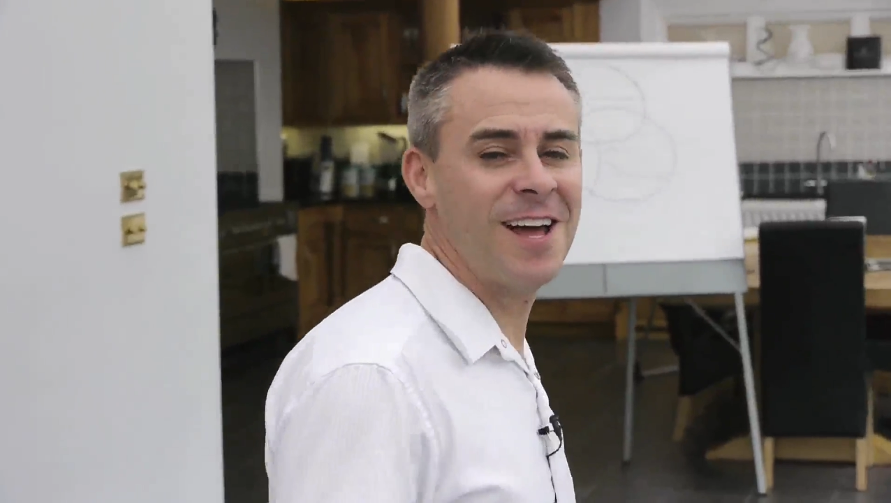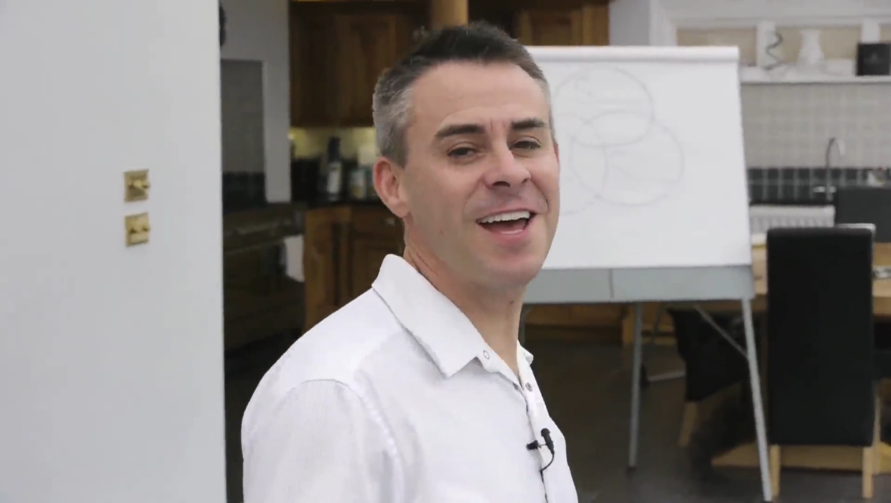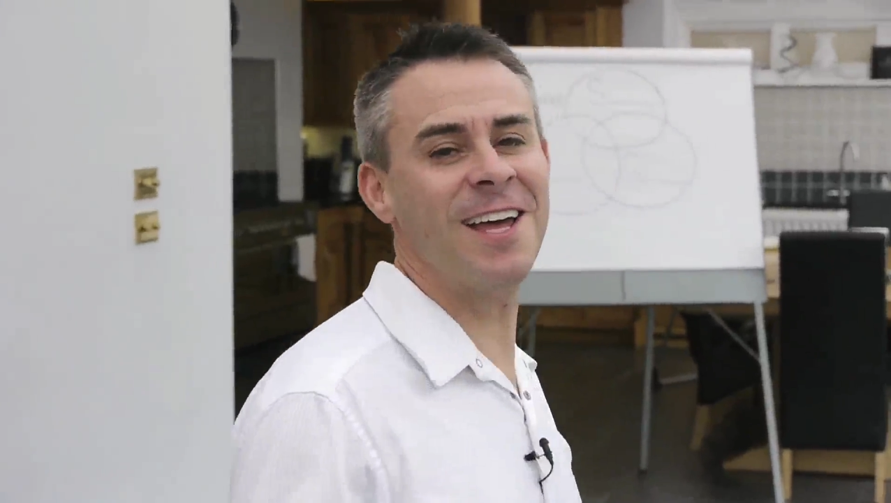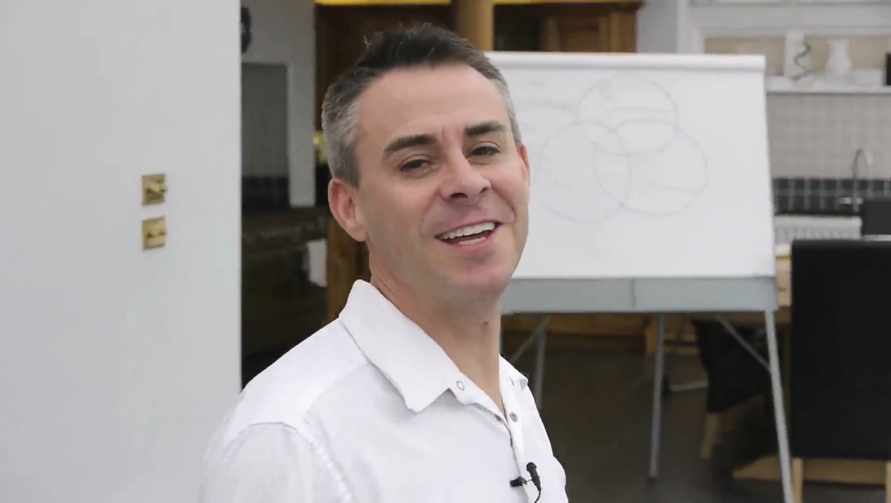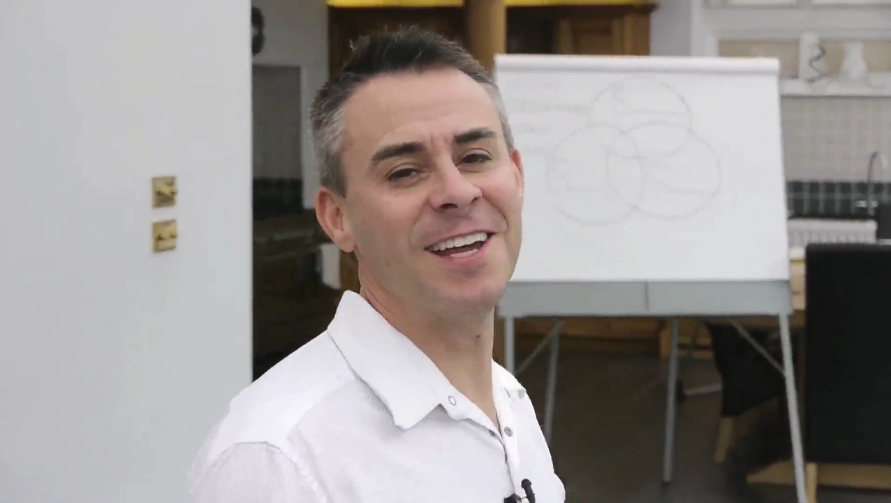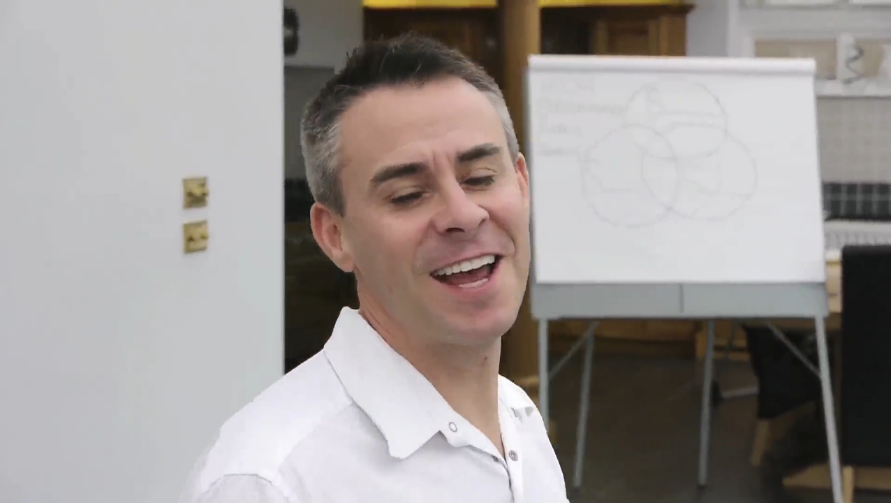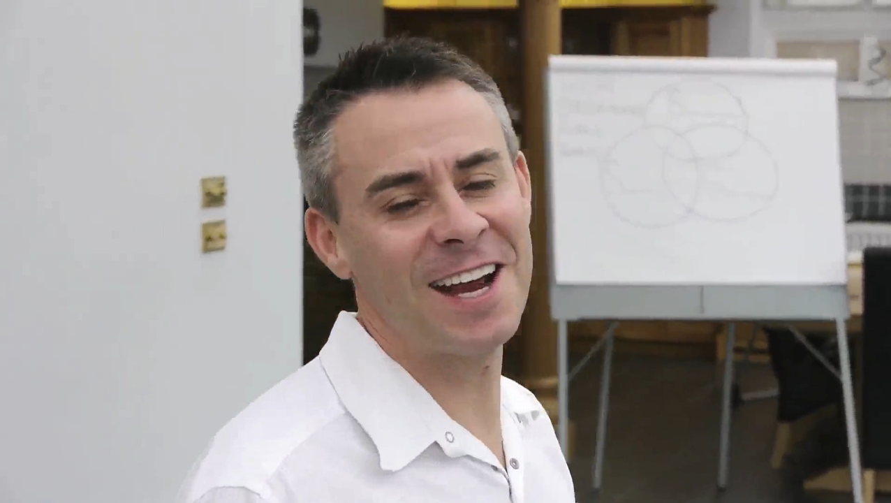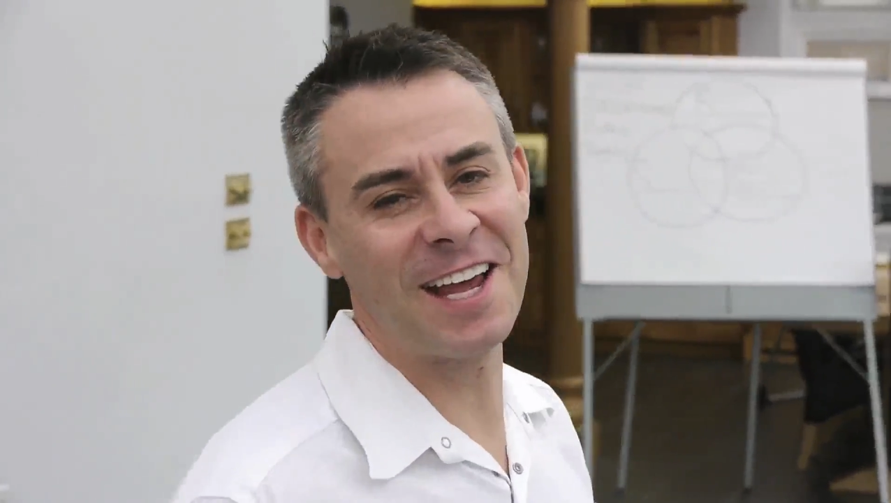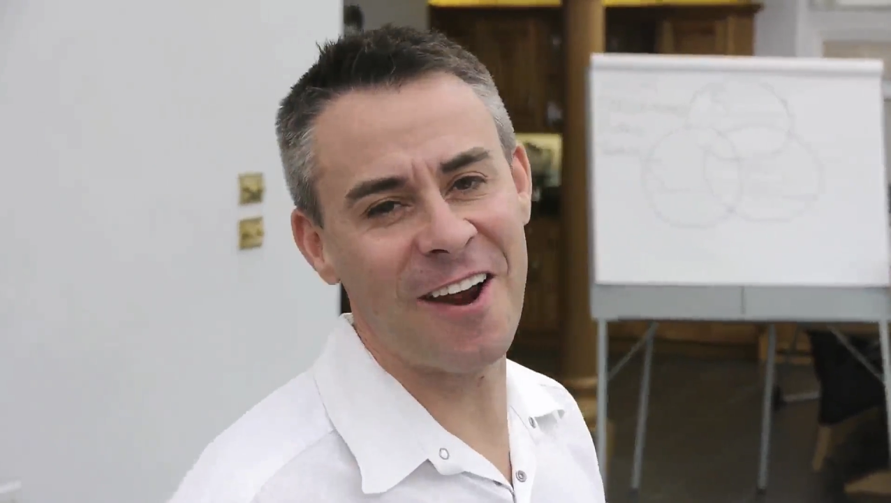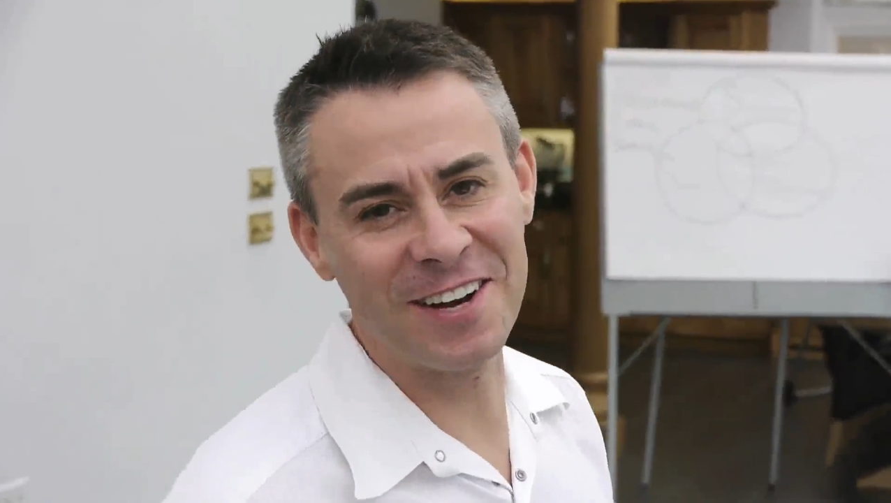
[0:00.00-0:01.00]
hey,
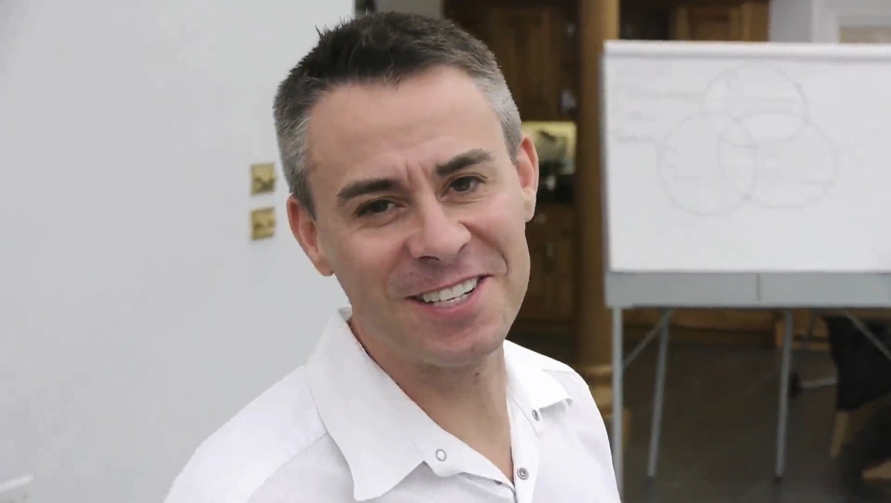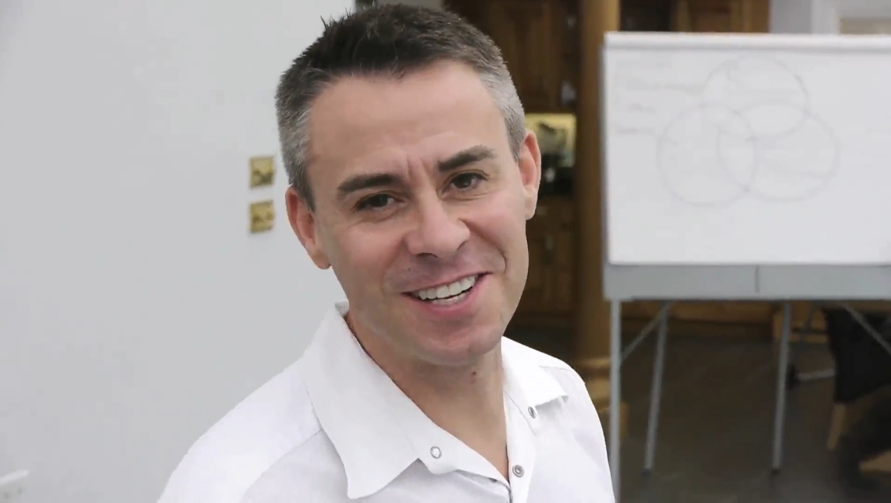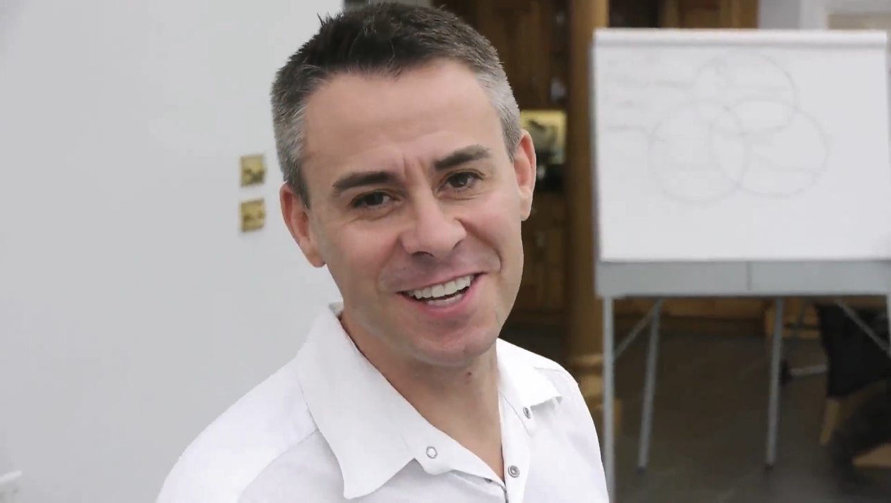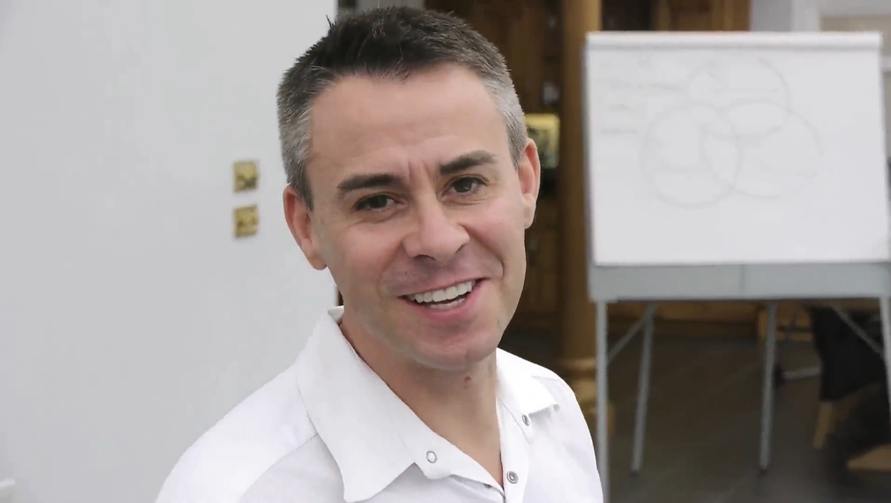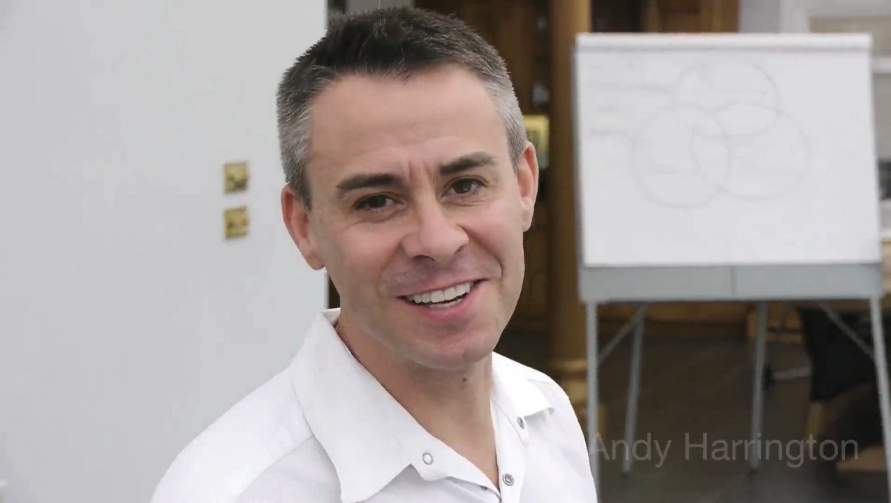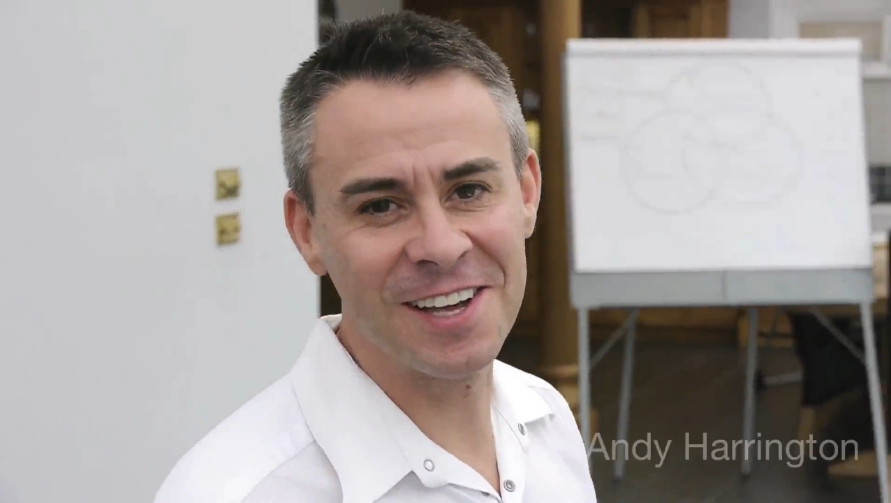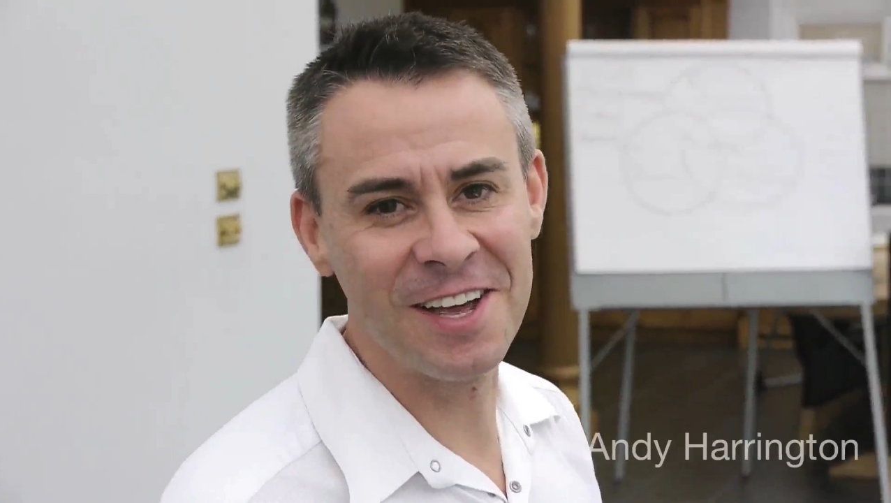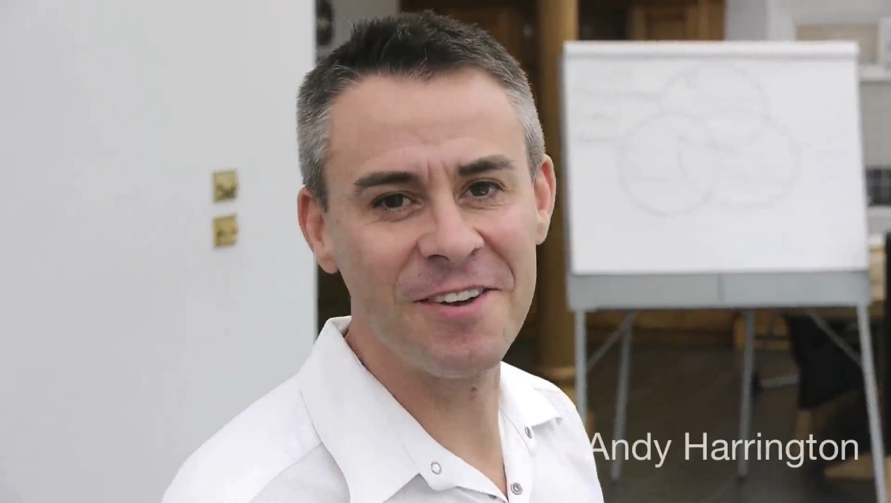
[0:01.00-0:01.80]
Andy Harrington here,